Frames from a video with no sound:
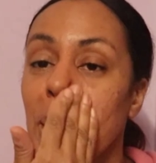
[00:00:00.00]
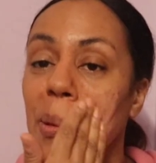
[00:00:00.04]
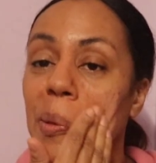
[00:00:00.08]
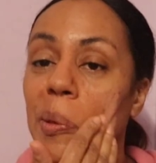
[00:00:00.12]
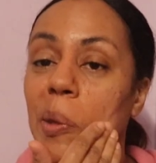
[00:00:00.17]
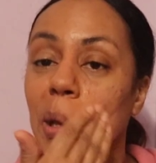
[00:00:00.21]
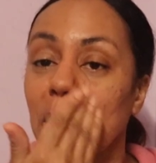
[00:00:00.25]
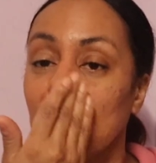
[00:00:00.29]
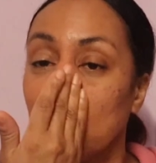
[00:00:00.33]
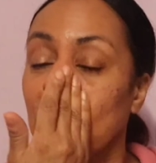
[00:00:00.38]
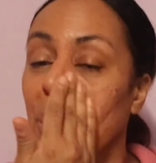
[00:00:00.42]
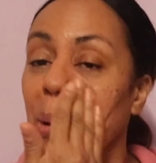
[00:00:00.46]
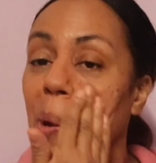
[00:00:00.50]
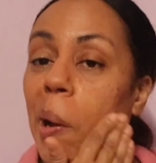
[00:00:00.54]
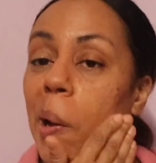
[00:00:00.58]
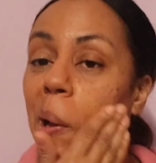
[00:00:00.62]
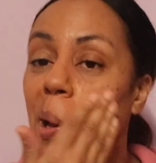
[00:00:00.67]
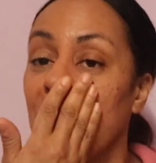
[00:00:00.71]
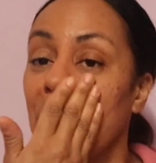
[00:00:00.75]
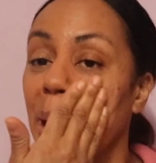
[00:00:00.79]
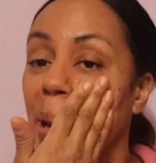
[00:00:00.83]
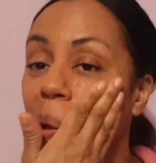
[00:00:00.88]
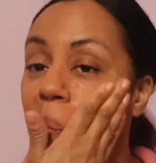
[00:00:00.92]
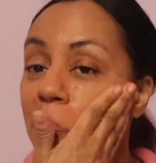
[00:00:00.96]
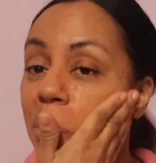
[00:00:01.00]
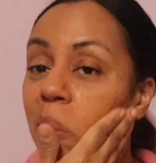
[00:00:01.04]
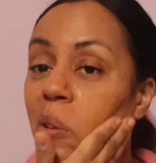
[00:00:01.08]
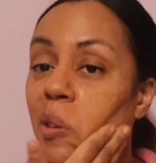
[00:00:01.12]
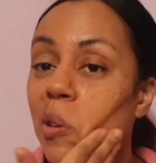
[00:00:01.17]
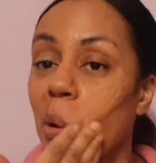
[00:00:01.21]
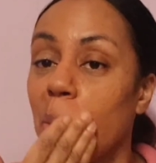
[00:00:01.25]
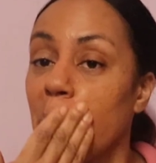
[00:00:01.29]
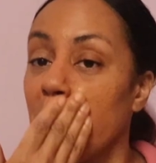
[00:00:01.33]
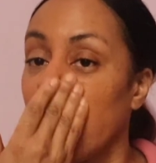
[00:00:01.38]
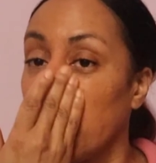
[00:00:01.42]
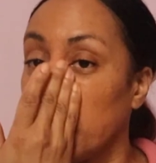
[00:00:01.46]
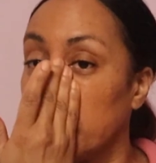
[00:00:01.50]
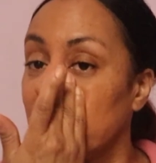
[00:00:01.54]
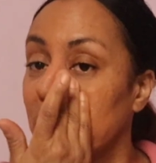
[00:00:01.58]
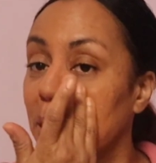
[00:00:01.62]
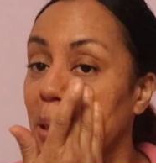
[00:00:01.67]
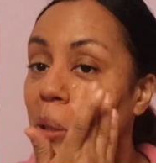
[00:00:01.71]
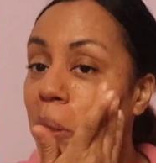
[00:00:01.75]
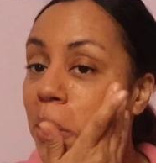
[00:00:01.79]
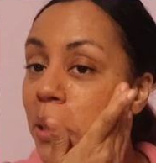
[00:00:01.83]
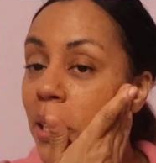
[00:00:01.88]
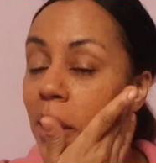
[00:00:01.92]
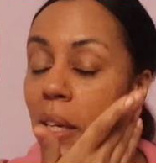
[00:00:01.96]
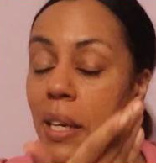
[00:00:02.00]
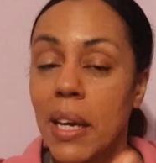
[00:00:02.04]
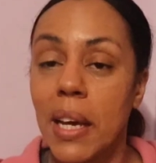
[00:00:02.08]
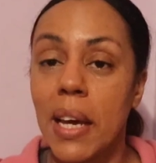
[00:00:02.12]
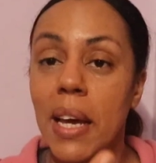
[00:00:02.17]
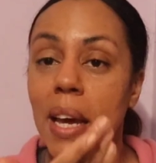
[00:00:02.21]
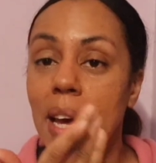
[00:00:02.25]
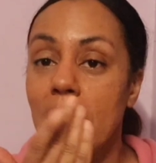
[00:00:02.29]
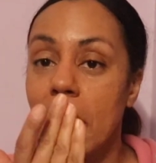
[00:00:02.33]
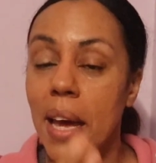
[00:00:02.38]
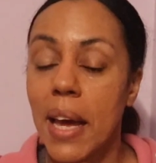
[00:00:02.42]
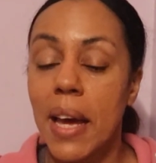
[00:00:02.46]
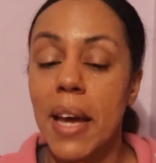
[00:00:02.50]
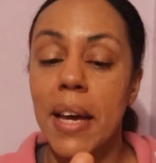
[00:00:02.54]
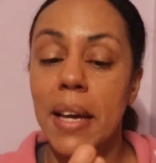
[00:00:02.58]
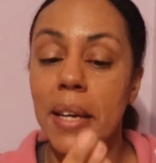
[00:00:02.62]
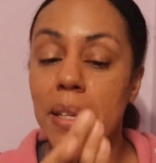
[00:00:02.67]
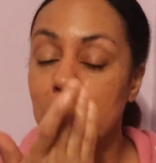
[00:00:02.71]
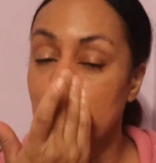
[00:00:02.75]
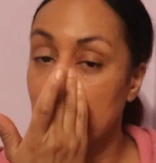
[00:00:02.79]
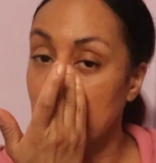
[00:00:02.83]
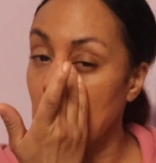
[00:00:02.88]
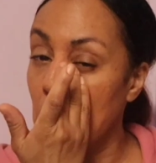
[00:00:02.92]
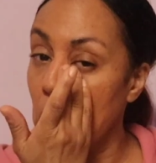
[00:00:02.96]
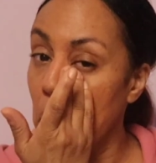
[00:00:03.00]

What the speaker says: That's why I love it so much. And